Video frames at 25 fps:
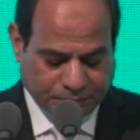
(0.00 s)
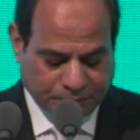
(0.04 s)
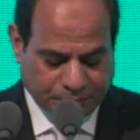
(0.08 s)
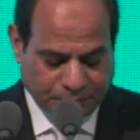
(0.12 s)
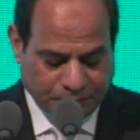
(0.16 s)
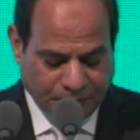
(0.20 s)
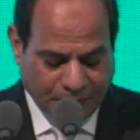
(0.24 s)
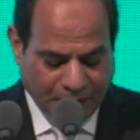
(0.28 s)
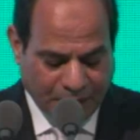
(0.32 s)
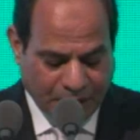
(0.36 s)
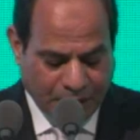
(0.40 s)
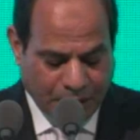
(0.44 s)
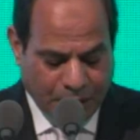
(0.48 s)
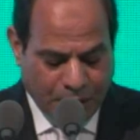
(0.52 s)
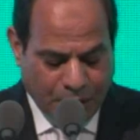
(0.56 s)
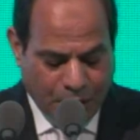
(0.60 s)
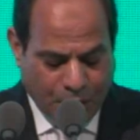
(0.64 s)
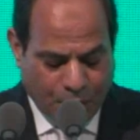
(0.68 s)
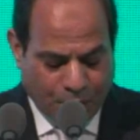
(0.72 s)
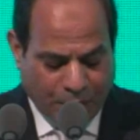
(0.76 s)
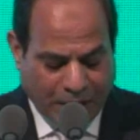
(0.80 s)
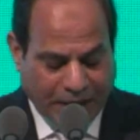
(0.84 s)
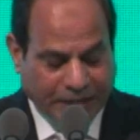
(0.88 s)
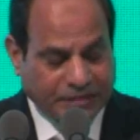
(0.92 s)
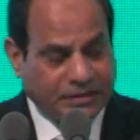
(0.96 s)
negatively
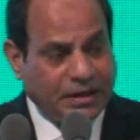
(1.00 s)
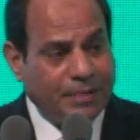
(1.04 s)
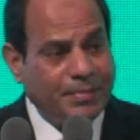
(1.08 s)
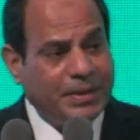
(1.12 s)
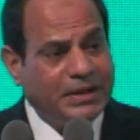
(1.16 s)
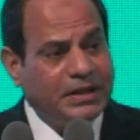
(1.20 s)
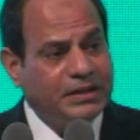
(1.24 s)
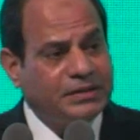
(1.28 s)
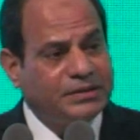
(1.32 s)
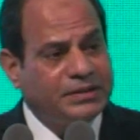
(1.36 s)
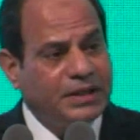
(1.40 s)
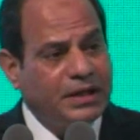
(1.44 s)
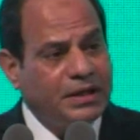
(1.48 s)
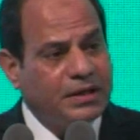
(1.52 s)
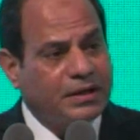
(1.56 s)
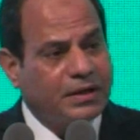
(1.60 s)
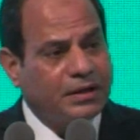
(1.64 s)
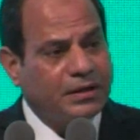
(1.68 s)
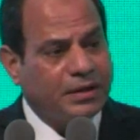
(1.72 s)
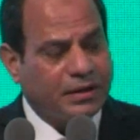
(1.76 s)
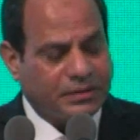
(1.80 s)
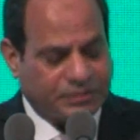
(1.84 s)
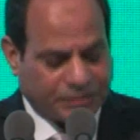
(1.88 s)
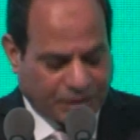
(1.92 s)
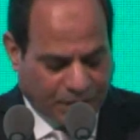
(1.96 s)
the notion of a
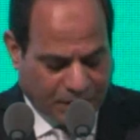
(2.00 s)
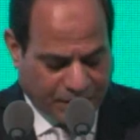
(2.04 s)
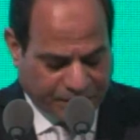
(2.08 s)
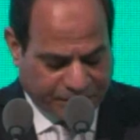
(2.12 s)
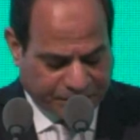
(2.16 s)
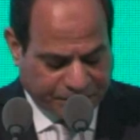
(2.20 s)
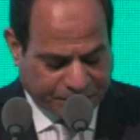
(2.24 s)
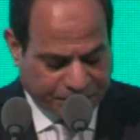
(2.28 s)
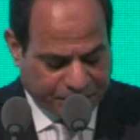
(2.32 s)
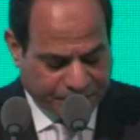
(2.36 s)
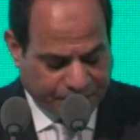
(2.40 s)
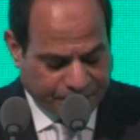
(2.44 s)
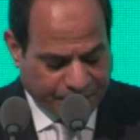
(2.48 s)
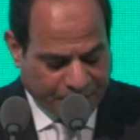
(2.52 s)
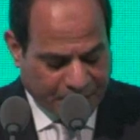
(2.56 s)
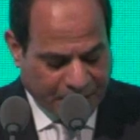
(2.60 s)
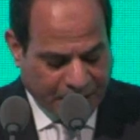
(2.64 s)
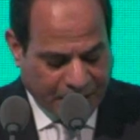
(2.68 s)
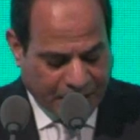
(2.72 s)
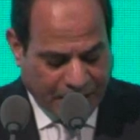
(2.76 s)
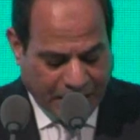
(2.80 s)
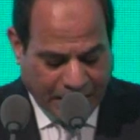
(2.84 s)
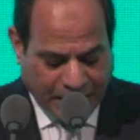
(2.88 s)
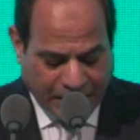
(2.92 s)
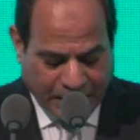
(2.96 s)
state.
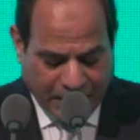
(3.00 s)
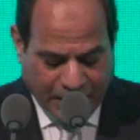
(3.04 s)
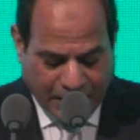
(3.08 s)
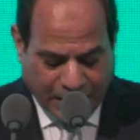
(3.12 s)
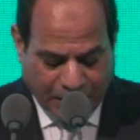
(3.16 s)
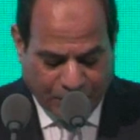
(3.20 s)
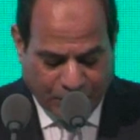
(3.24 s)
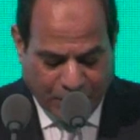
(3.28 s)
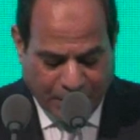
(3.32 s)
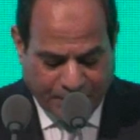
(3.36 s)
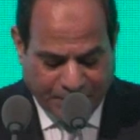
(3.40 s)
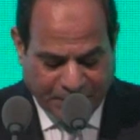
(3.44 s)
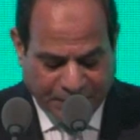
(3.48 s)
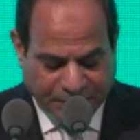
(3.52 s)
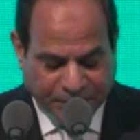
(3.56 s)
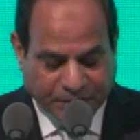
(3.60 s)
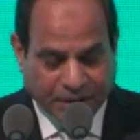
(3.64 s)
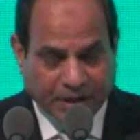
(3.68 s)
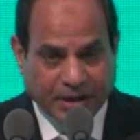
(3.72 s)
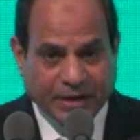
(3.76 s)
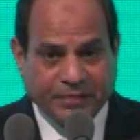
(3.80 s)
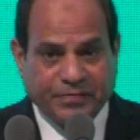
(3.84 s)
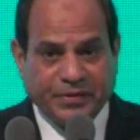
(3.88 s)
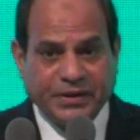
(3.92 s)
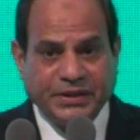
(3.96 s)
These parties
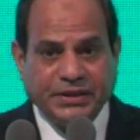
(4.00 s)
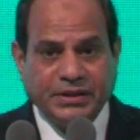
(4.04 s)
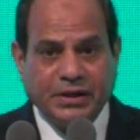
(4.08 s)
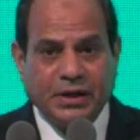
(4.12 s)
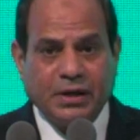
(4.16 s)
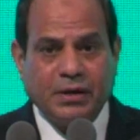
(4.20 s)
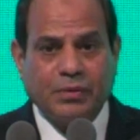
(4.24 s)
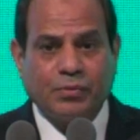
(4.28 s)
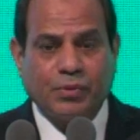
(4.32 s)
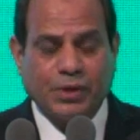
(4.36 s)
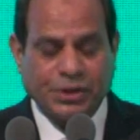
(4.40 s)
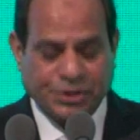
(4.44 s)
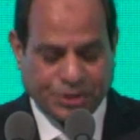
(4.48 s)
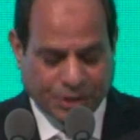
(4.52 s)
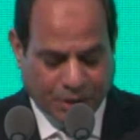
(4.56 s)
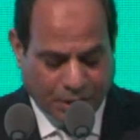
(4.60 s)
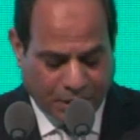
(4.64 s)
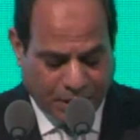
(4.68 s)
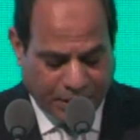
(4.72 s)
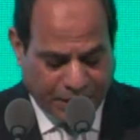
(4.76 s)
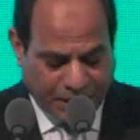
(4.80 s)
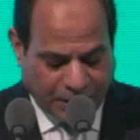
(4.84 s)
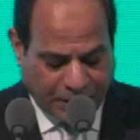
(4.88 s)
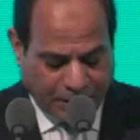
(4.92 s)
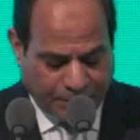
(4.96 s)
have relied
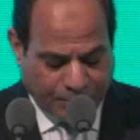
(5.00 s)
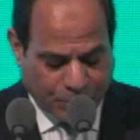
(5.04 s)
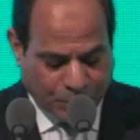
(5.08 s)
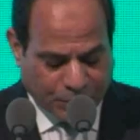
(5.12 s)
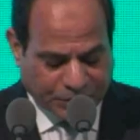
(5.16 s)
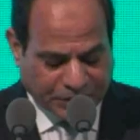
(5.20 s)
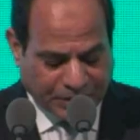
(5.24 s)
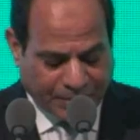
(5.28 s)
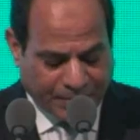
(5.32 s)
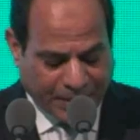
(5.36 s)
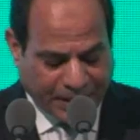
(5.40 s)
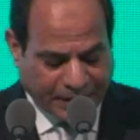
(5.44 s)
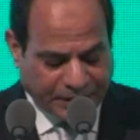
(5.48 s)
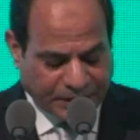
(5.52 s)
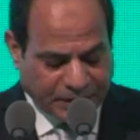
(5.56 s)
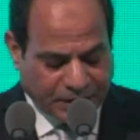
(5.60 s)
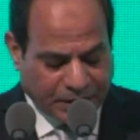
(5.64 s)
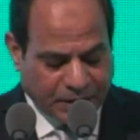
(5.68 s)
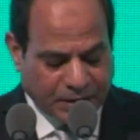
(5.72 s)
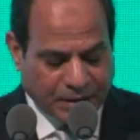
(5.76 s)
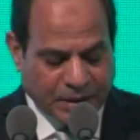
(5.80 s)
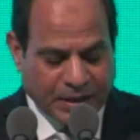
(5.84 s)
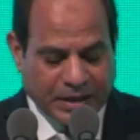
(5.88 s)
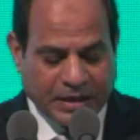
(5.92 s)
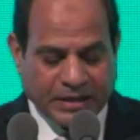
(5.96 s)
on
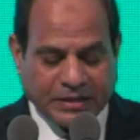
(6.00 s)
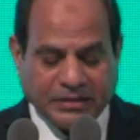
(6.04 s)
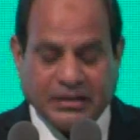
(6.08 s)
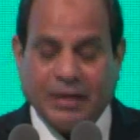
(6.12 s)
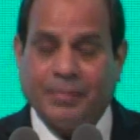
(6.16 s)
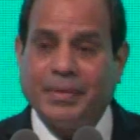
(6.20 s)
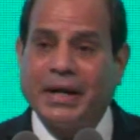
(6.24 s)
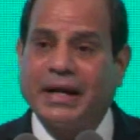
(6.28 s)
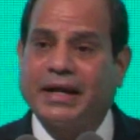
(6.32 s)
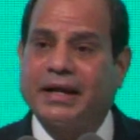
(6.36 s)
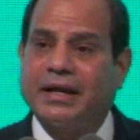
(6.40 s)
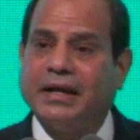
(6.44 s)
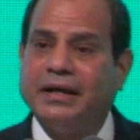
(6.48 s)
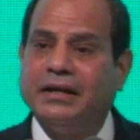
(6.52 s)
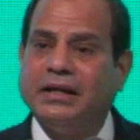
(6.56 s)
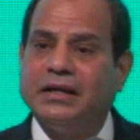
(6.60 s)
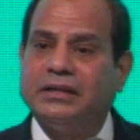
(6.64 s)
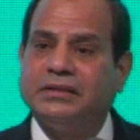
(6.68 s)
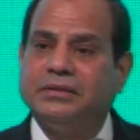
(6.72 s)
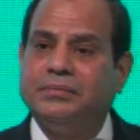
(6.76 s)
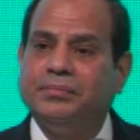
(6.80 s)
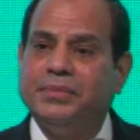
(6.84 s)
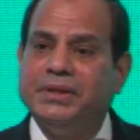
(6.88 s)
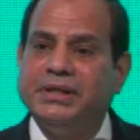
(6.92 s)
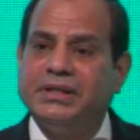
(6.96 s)
religious, sectarian,
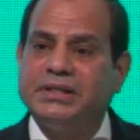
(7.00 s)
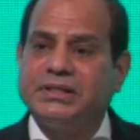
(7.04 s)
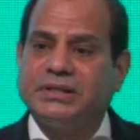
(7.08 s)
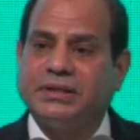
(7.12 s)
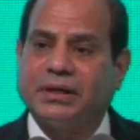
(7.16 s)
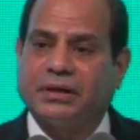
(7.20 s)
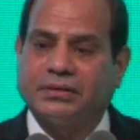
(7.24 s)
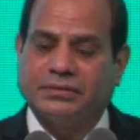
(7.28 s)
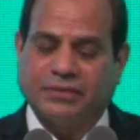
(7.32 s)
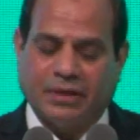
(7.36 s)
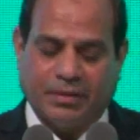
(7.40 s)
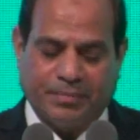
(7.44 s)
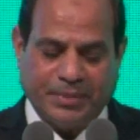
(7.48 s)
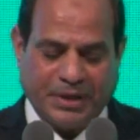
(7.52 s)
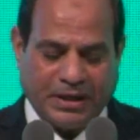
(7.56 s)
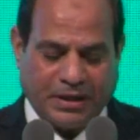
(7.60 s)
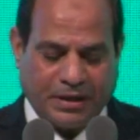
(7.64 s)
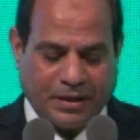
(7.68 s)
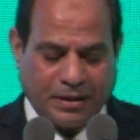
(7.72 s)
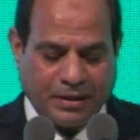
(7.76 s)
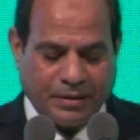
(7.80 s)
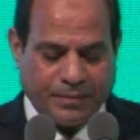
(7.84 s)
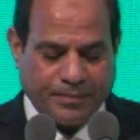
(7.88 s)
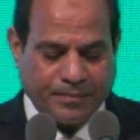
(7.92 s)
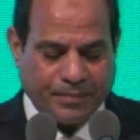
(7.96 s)
and social
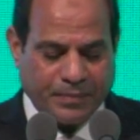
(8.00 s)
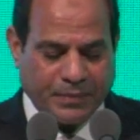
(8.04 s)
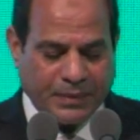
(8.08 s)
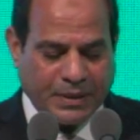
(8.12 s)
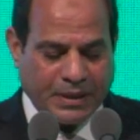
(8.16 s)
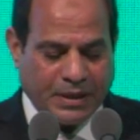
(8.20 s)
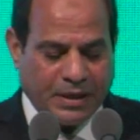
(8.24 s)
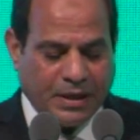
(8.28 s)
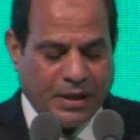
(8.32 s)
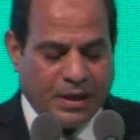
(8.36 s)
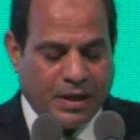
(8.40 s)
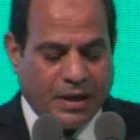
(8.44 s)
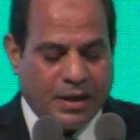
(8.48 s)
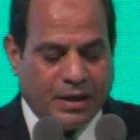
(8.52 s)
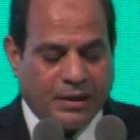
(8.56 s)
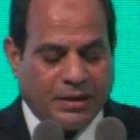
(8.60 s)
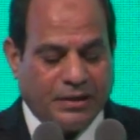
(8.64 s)
factions in